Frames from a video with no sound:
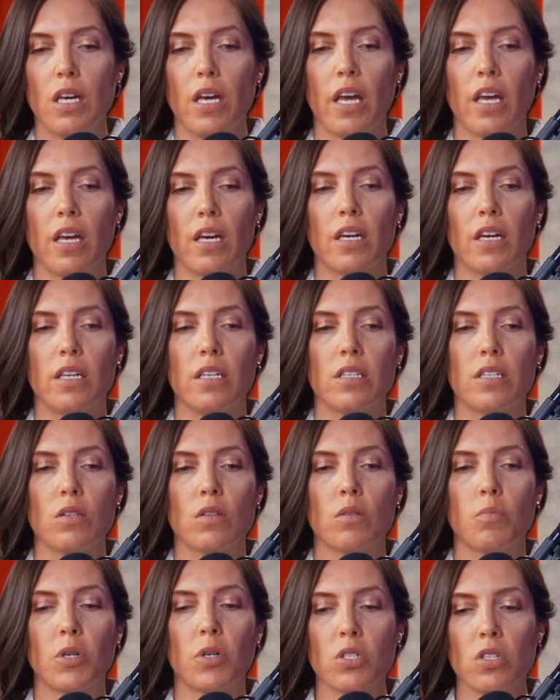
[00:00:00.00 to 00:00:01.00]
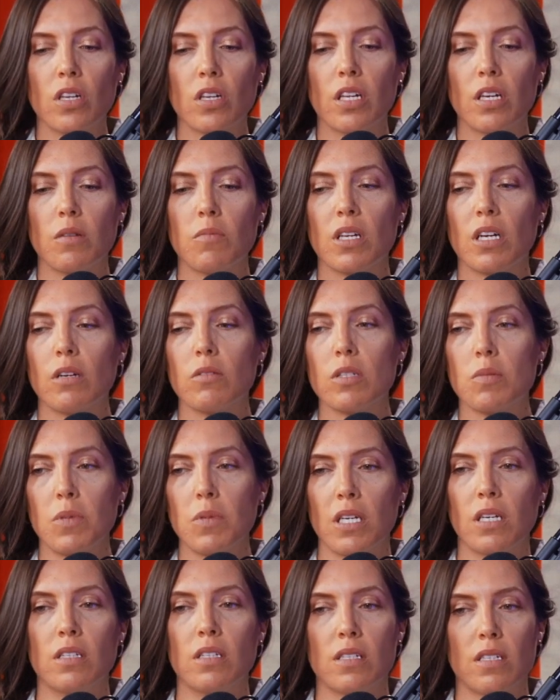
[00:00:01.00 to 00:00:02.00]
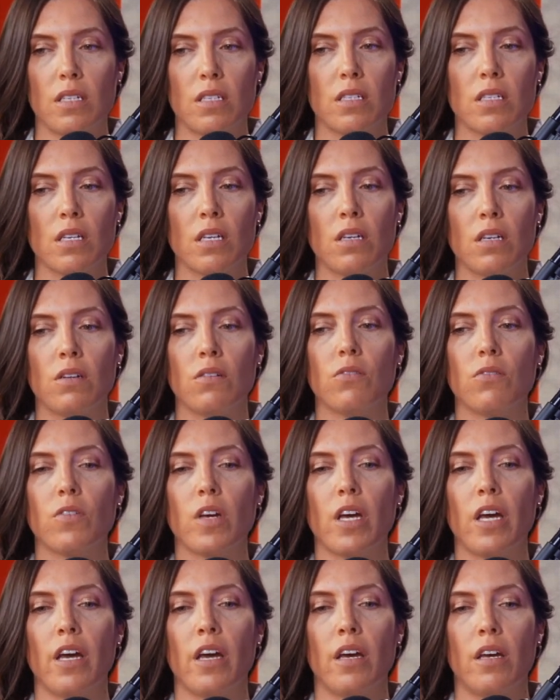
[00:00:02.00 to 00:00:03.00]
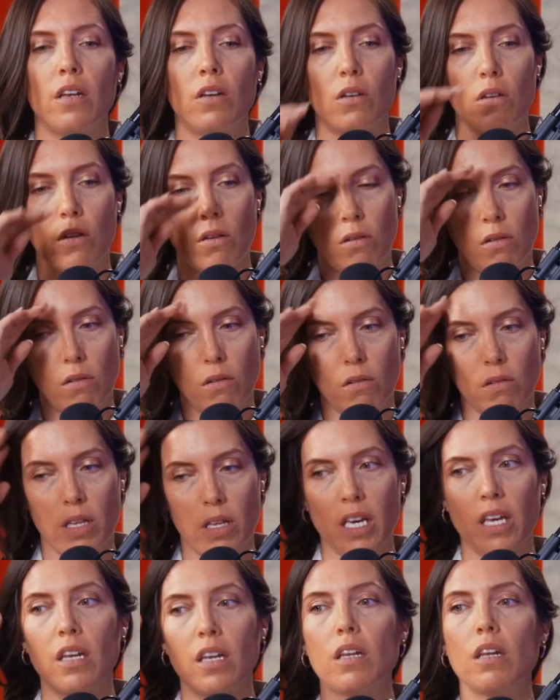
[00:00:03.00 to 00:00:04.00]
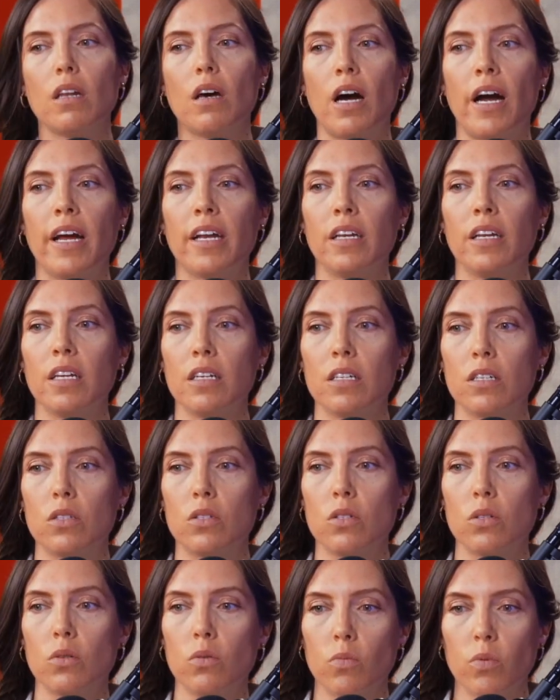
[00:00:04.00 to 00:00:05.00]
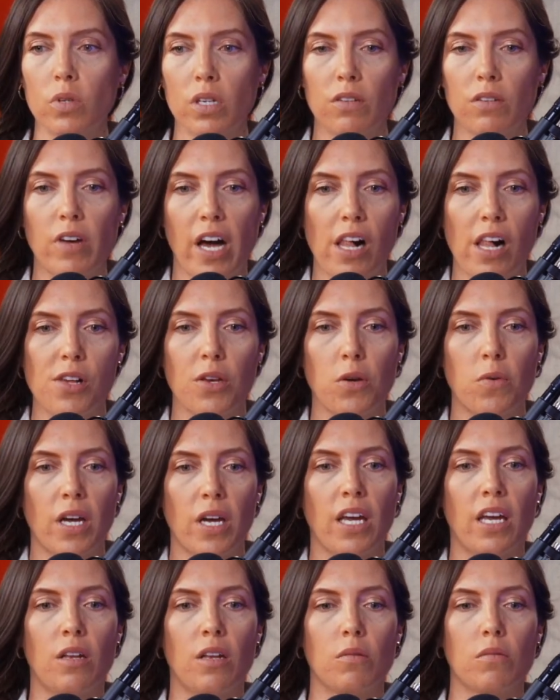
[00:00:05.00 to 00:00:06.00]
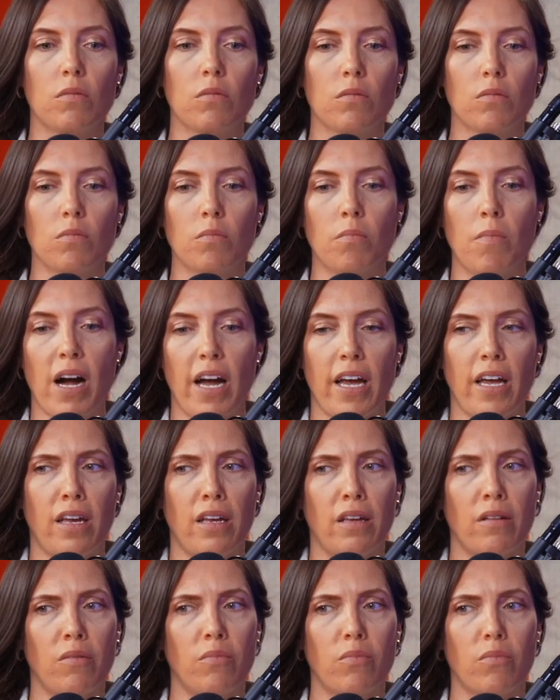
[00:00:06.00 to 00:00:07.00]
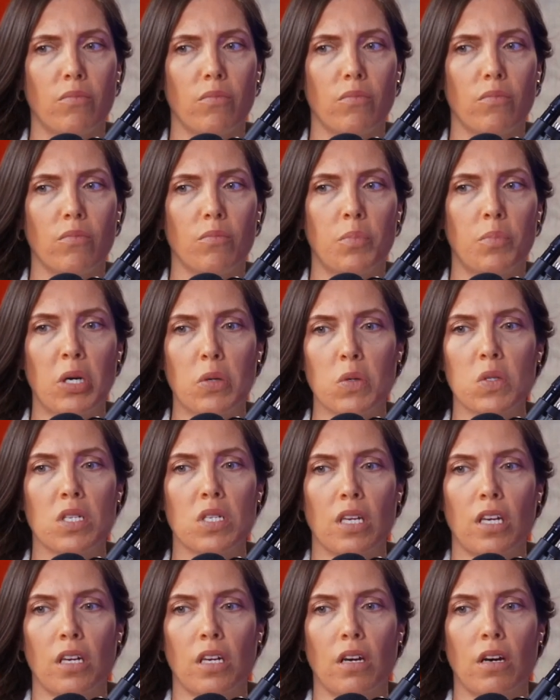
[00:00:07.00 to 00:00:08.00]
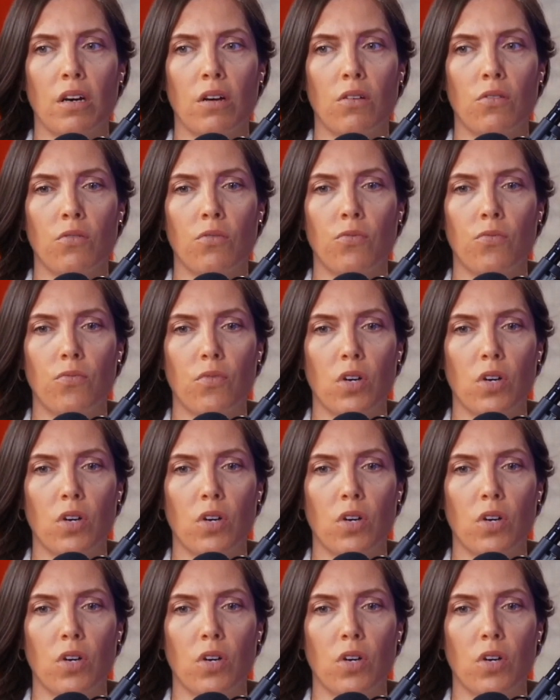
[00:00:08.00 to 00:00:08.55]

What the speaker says: And the person claimed that I was being insensitive and, that I needed to reevaluate my posting of